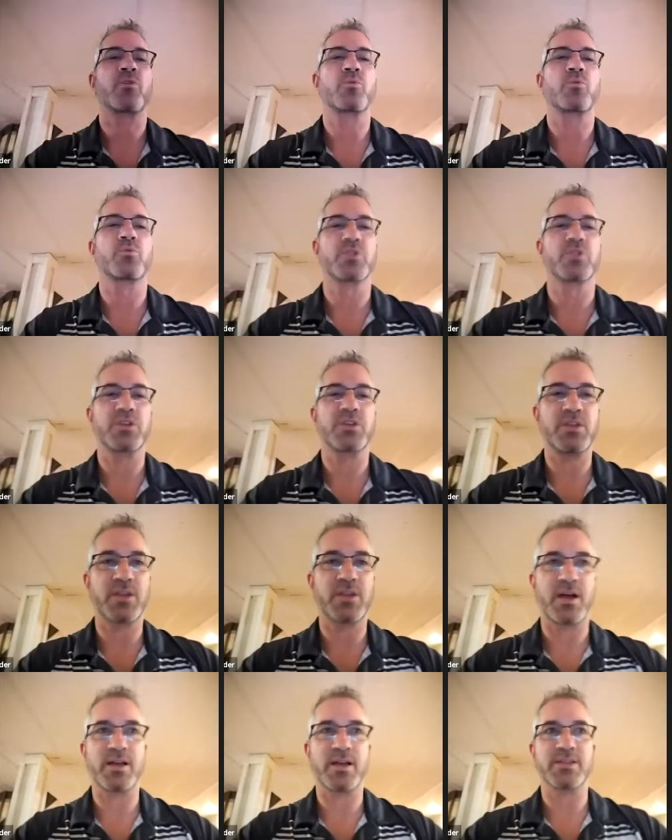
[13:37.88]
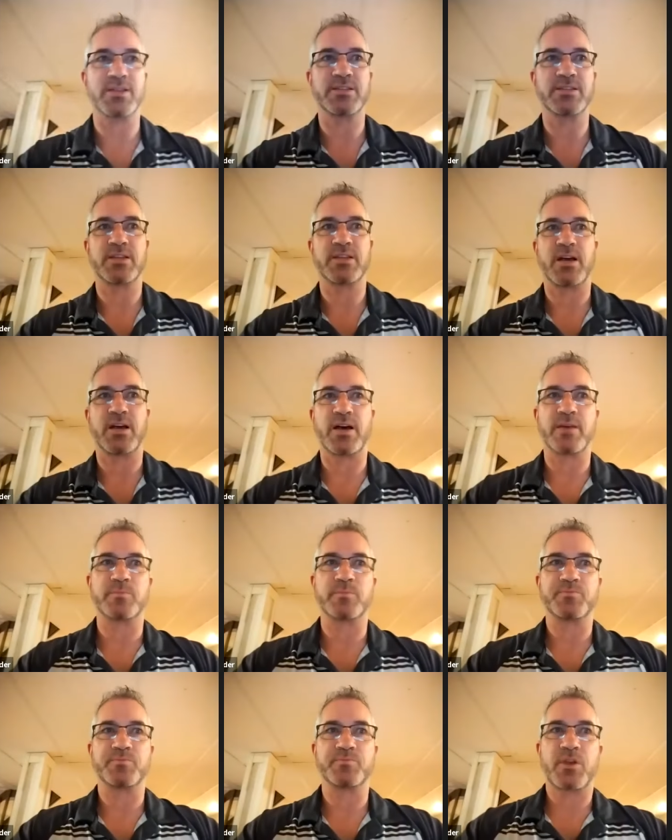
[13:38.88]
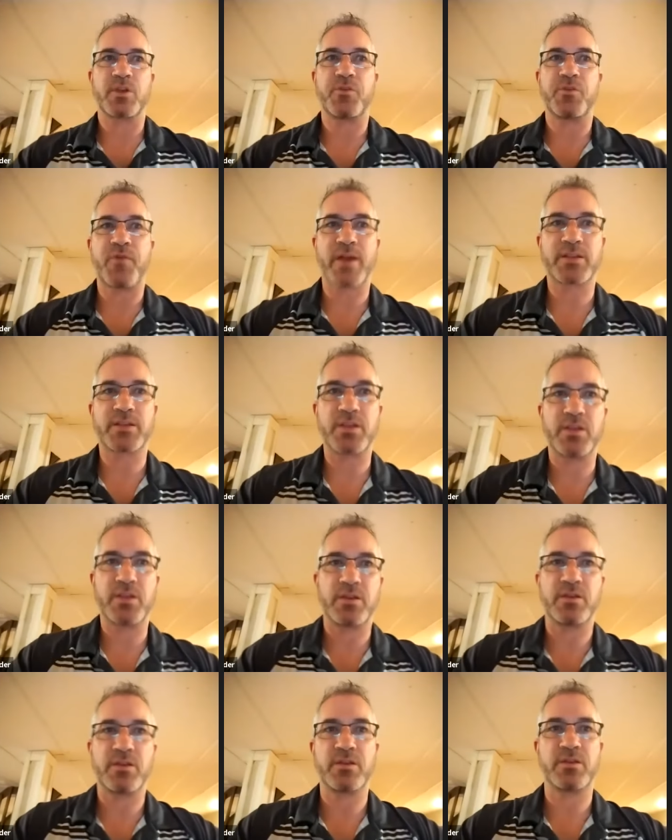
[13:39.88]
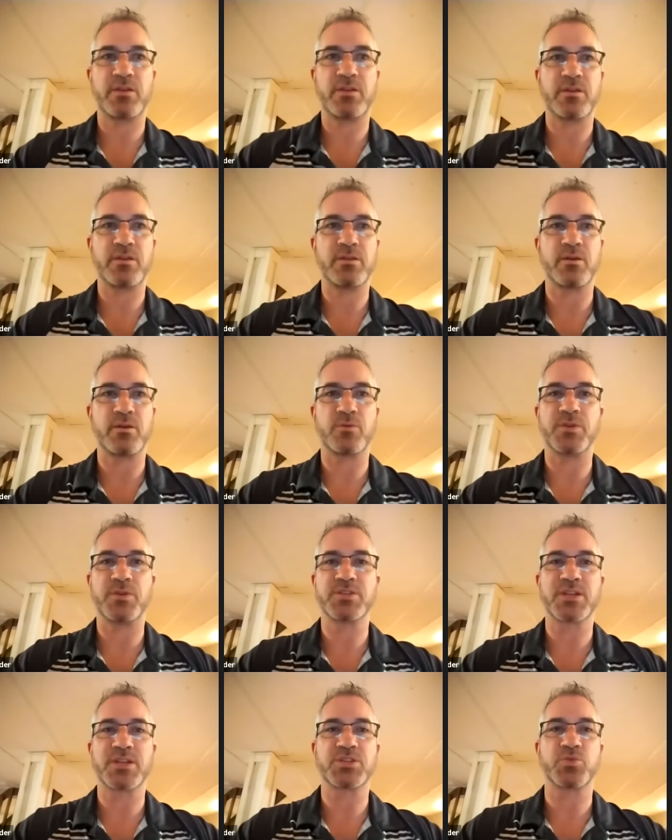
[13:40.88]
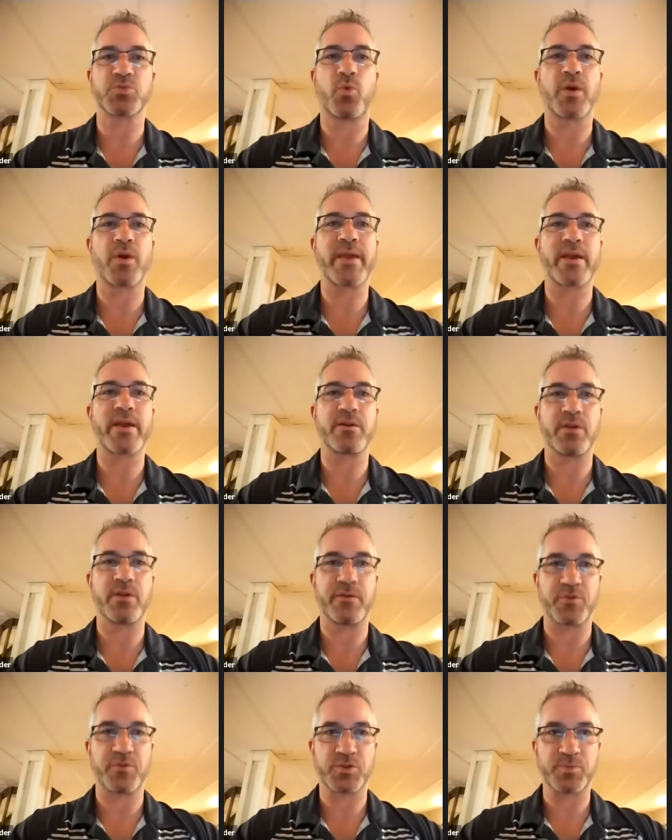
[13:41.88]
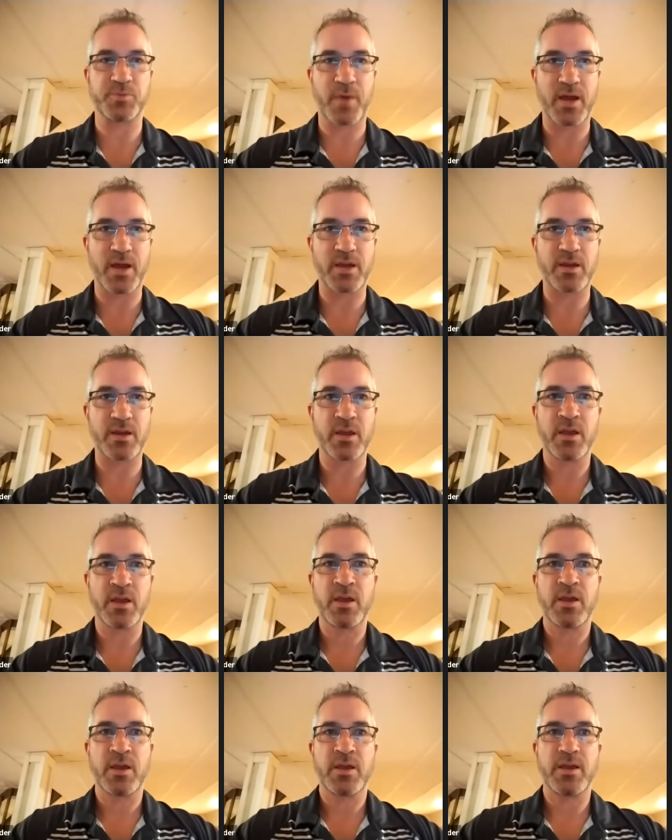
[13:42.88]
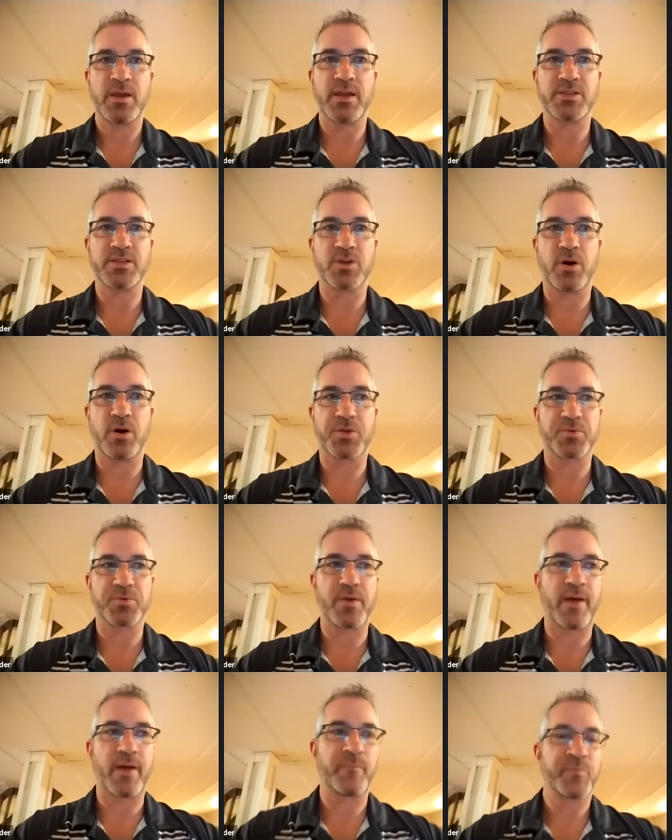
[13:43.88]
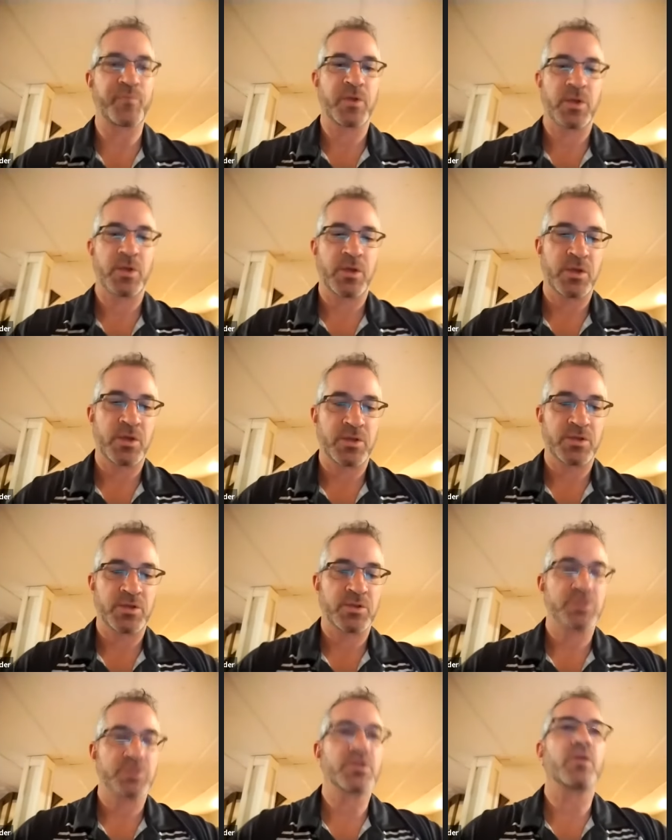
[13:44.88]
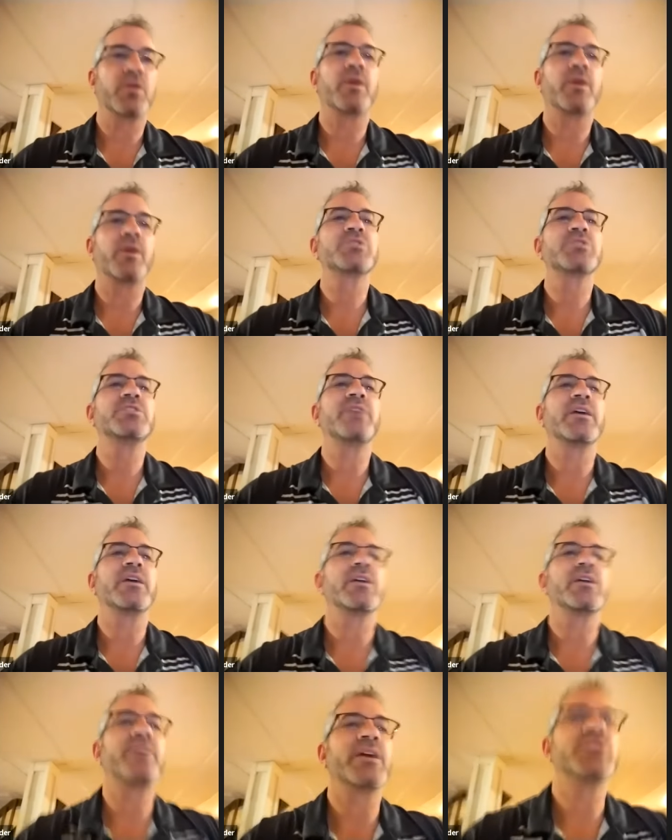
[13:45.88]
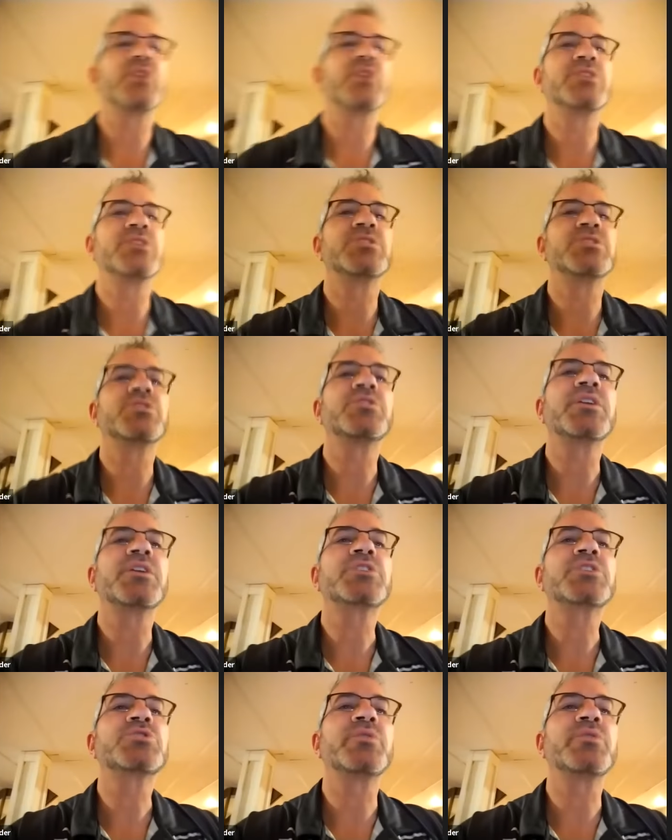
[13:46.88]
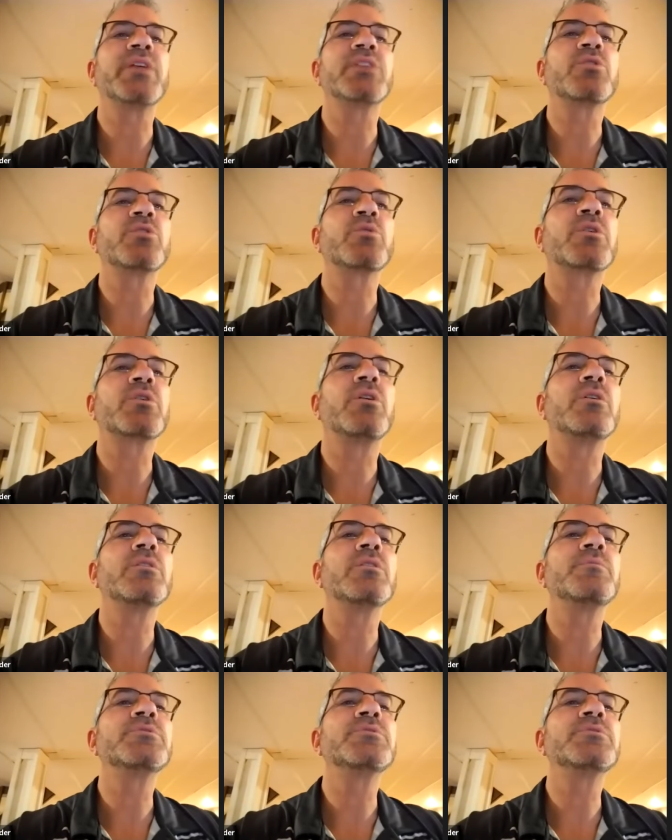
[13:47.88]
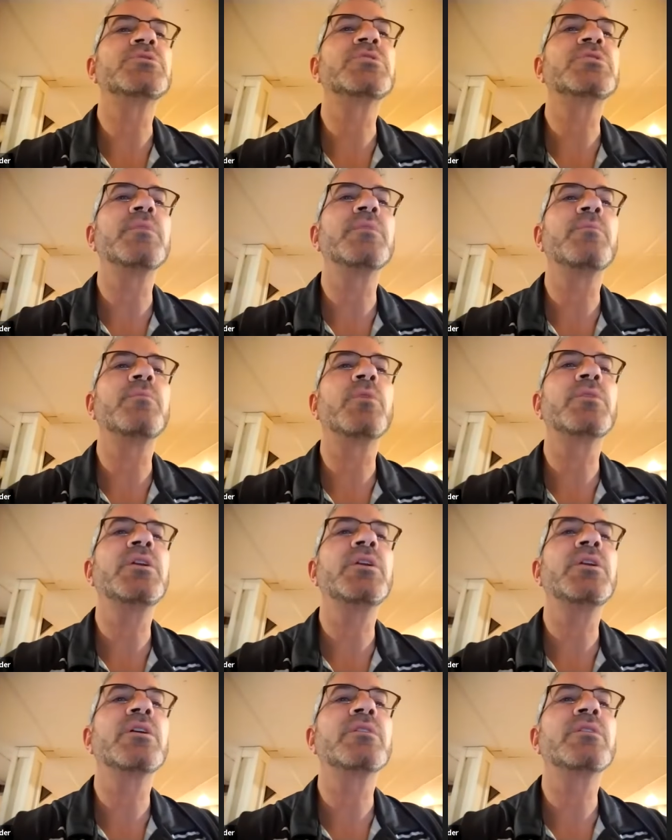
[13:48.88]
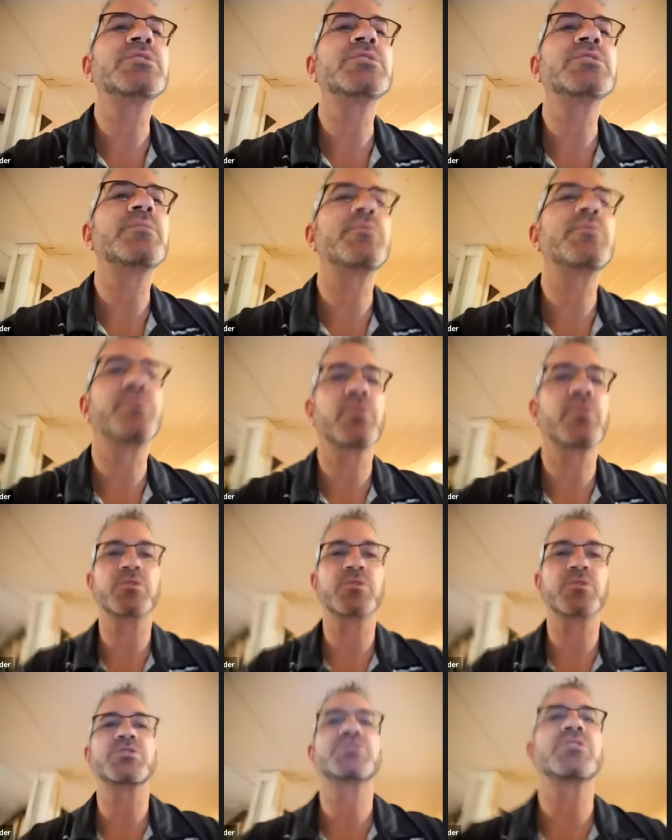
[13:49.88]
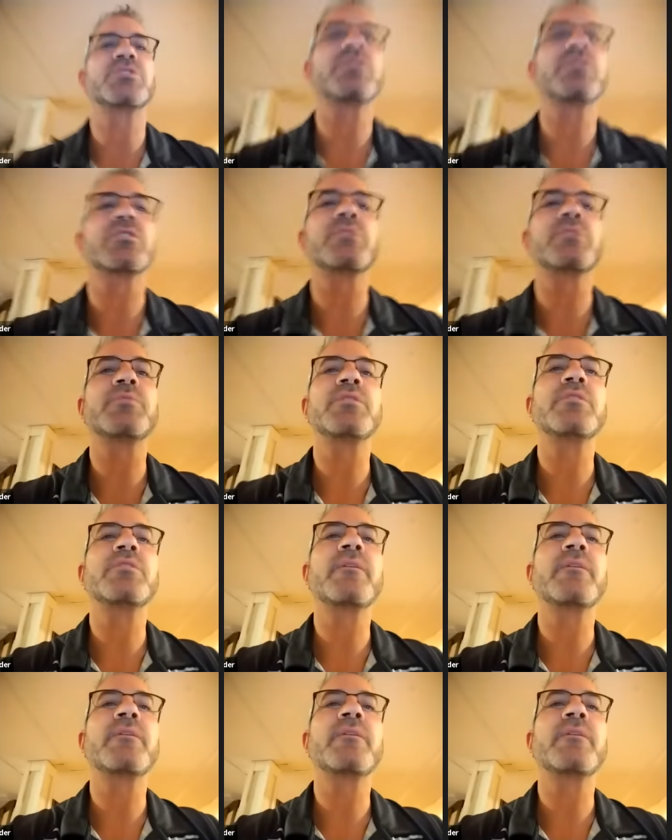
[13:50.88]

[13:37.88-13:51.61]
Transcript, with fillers: really does um, affect, you know, it's not just one area of your spine, it's all throughout. So I want to see if I, if I address this on the next screen. I don't recall, let me just give me a moment here. As I said before, we're just a little bit